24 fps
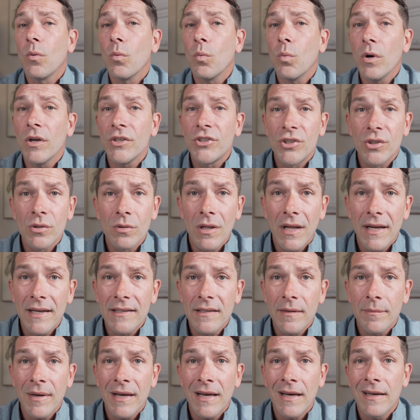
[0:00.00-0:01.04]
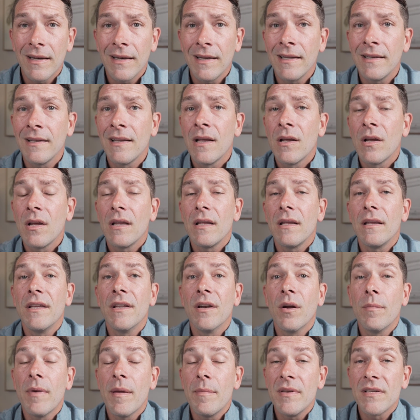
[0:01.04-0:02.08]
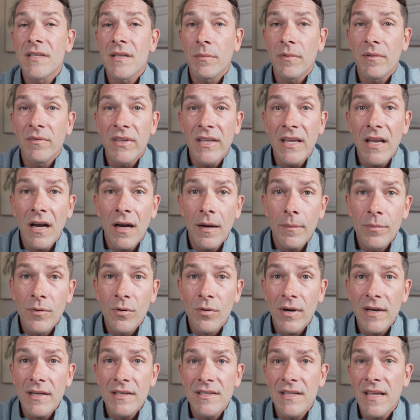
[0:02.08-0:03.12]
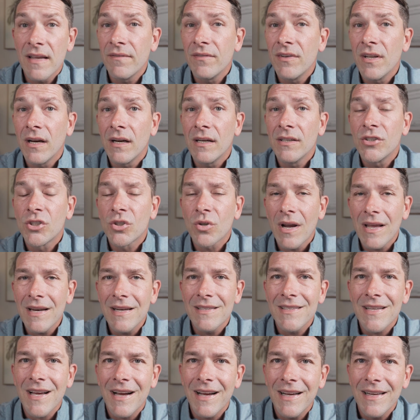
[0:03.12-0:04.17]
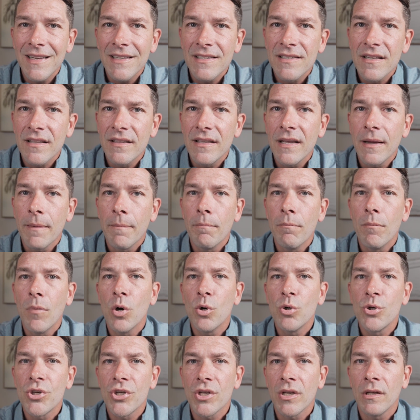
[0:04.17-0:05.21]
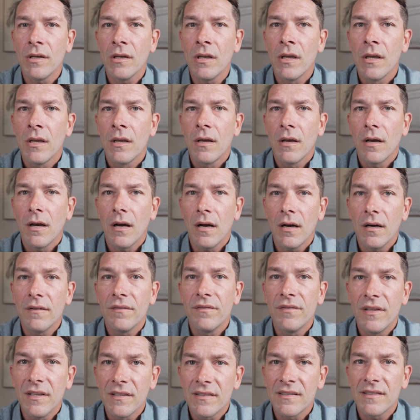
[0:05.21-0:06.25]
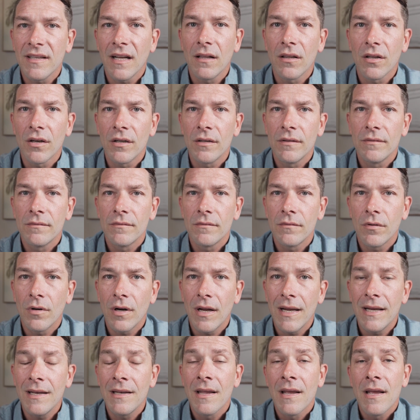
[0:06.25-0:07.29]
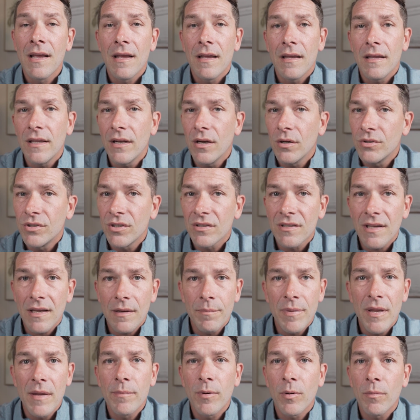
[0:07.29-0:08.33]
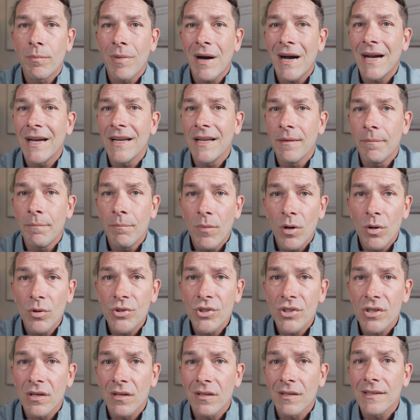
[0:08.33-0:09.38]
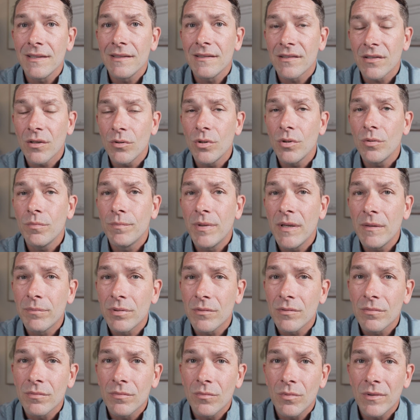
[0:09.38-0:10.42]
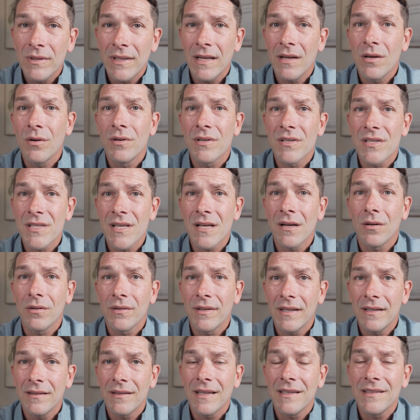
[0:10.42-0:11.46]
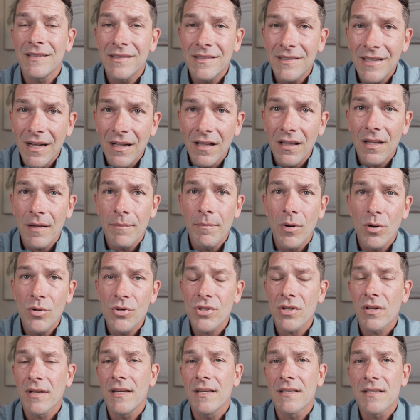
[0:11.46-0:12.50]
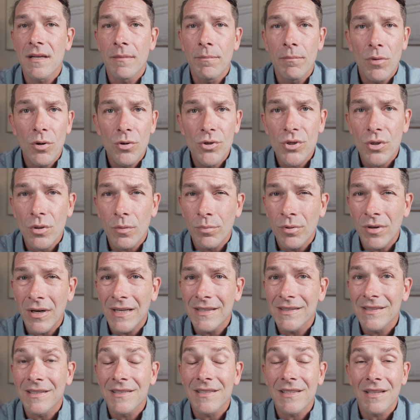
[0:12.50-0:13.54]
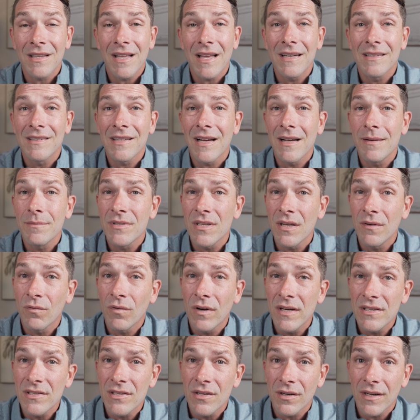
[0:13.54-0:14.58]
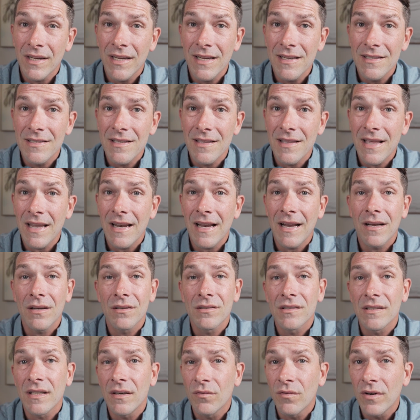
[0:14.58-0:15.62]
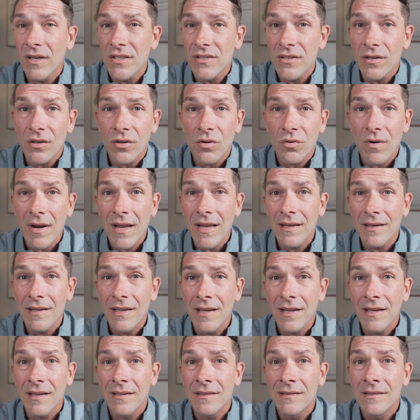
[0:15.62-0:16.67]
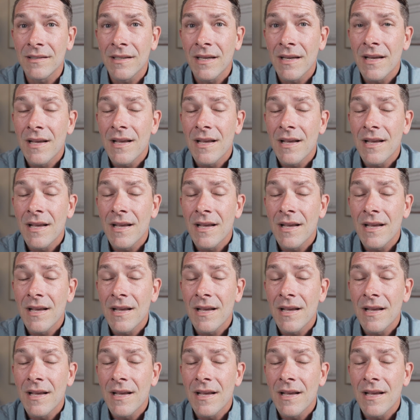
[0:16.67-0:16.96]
what you liked about it, you know, maybe some of the upgrades they've done. Try to tie into the emotion of the seller, right? You know, just like people buy emotionally, so do people when they go to sell. They sell emotionally. It's an emotional process. A lot of times they've raised their kids in that house. They raise their grandkids.